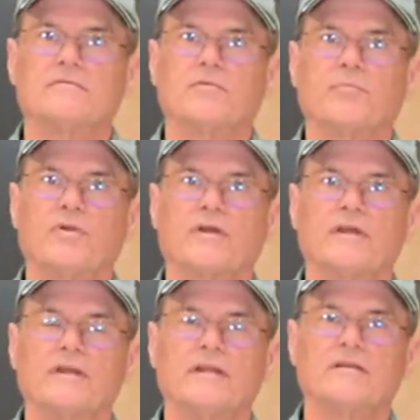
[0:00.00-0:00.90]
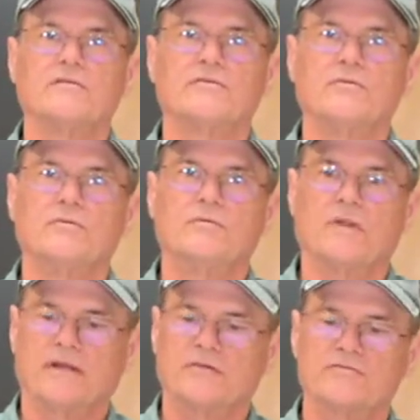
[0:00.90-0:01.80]
for plugging into
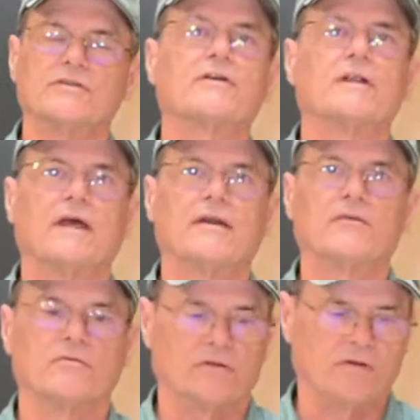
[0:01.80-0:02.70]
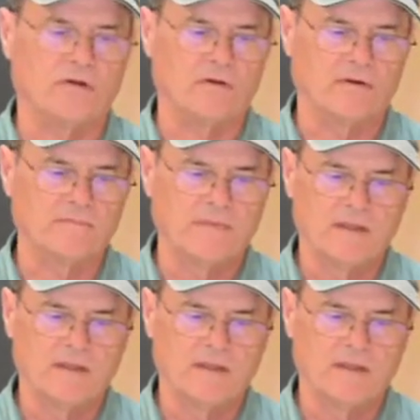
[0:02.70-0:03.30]
like your cigarette lighter on your car.